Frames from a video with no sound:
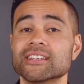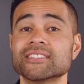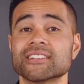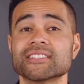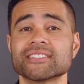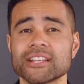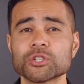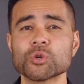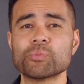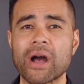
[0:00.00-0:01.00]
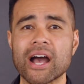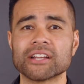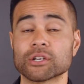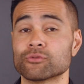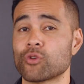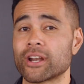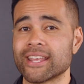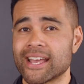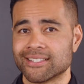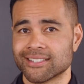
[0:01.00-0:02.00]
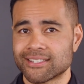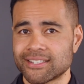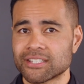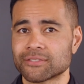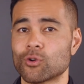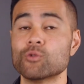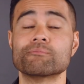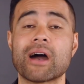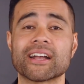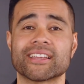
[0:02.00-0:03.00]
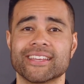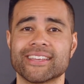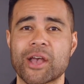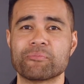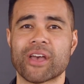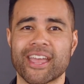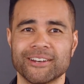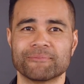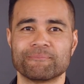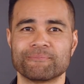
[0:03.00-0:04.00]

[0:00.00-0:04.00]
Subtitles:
is an essential part of running a successful marketing campaign.